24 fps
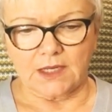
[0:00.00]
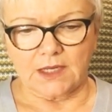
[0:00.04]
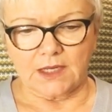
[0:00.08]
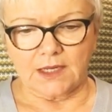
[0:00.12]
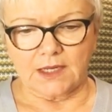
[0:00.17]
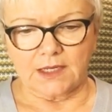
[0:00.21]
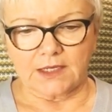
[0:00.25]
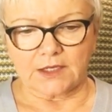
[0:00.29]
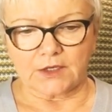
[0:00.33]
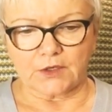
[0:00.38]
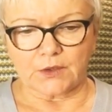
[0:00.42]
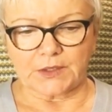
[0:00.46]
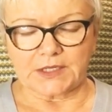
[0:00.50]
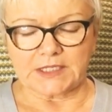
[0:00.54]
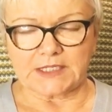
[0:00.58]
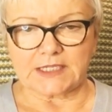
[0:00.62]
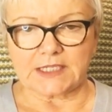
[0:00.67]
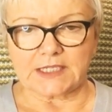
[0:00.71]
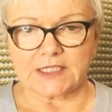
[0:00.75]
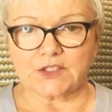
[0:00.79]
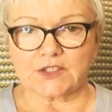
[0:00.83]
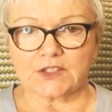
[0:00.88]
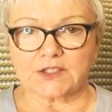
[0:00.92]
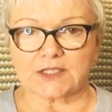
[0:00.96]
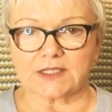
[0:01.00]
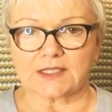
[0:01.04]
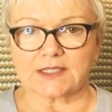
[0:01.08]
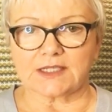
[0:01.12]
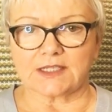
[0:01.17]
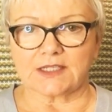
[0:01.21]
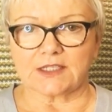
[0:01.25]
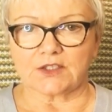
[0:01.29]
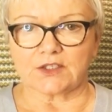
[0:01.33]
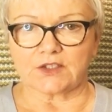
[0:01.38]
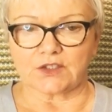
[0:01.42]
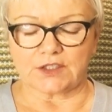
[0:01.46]
he teaches this in
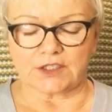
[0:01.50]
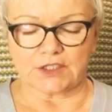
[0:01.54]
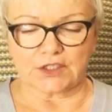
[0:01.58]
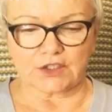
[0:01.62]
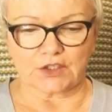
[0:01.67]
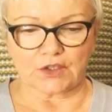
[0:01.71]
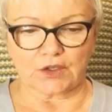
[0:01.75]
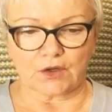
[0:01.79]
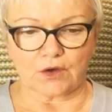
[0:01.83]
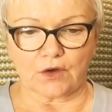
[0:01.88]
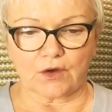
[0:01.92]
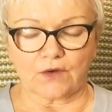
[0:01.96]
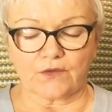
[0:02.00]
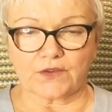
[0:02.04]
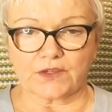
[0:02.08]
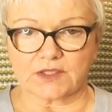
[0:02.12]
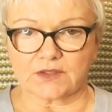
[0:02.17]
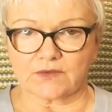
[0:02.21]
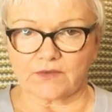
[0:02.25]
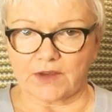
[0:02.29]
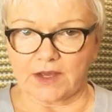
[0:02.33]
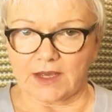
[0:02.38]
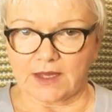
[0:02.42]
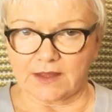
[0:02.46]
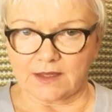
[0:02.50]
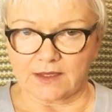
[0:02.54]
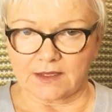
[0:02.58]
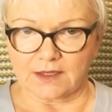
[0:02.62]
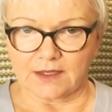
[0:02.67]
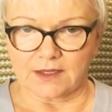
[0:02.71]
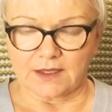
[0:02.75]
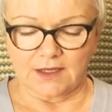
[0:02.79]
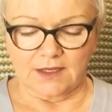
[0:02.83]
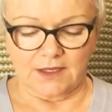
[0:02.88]
the tradition of his father,